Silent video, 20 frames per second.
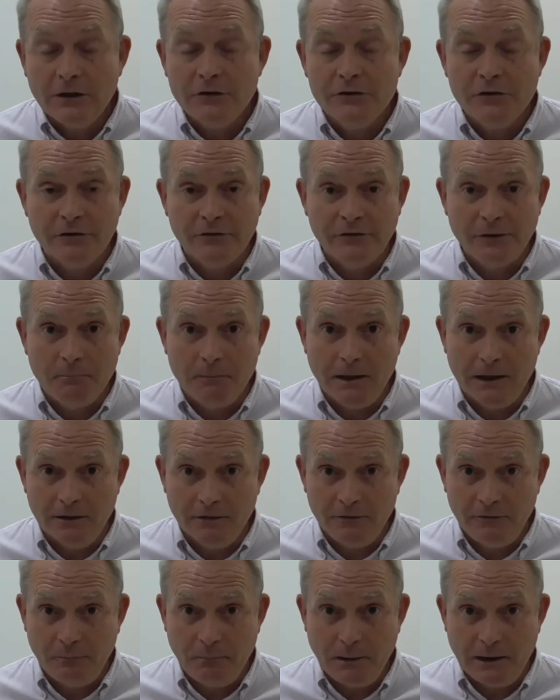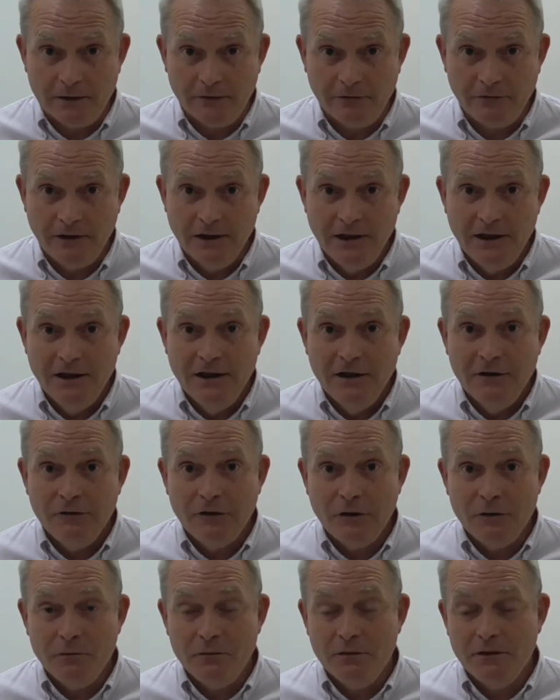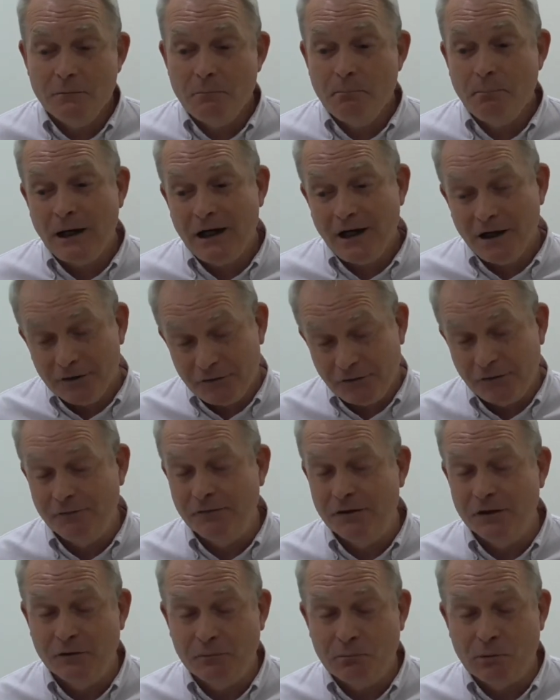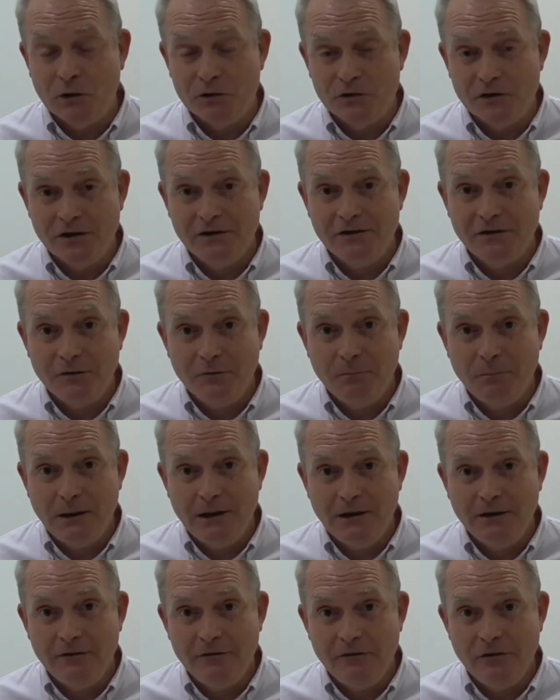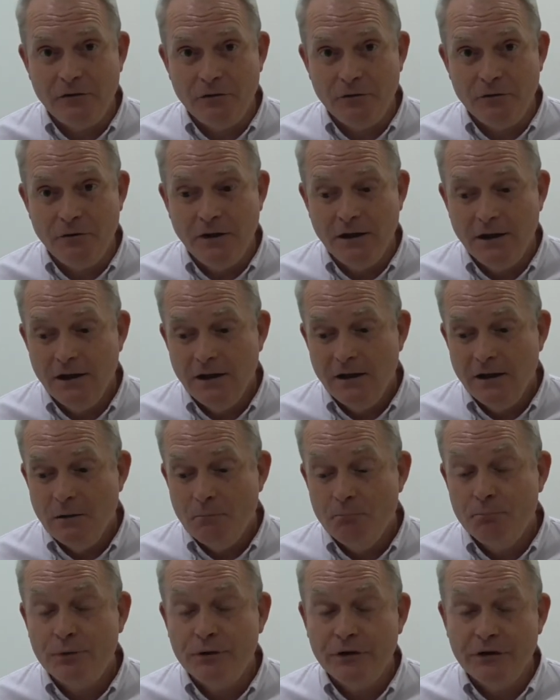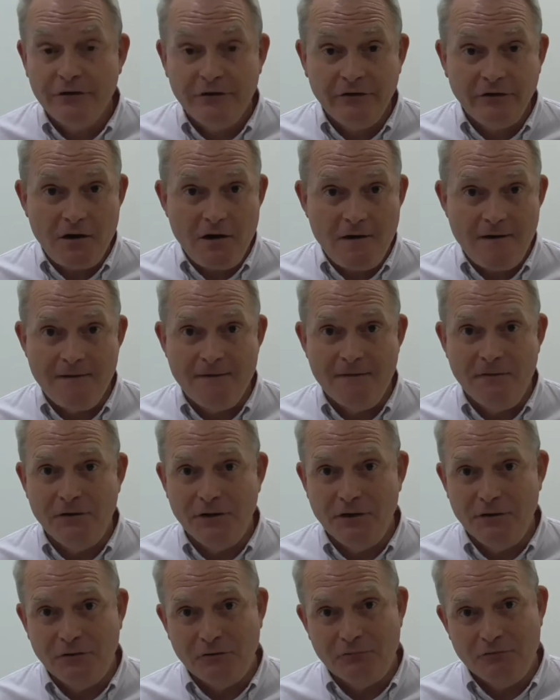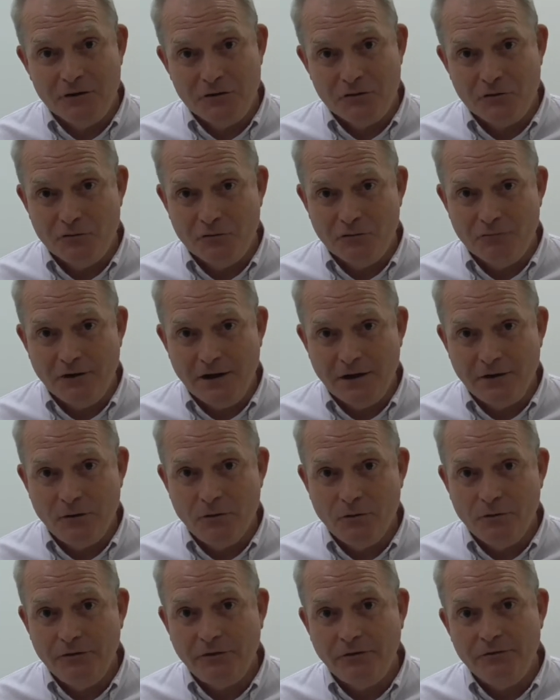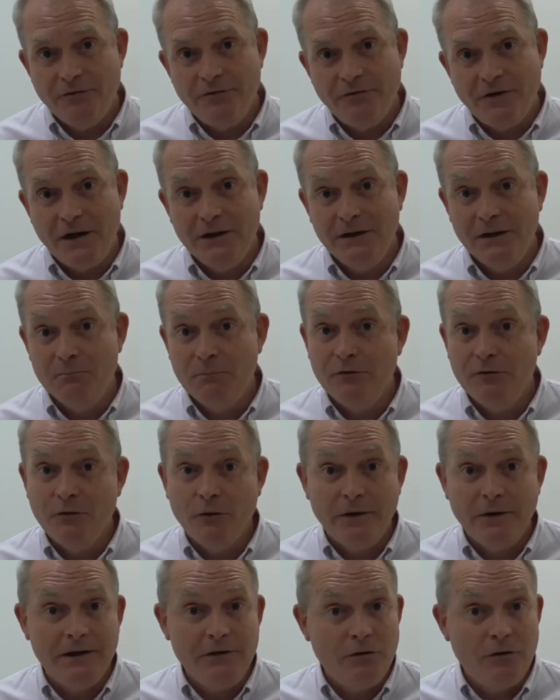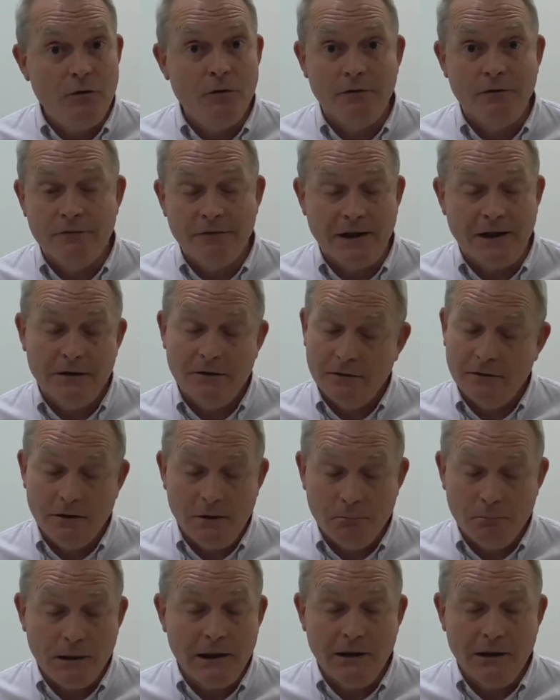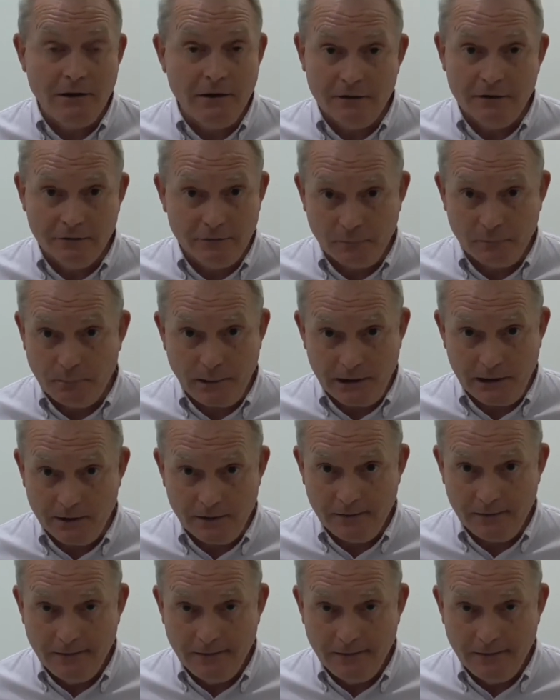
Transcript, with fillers: just to make space. So part of this project has been to preserve these original records and find them before they do, in fact, completely disappear.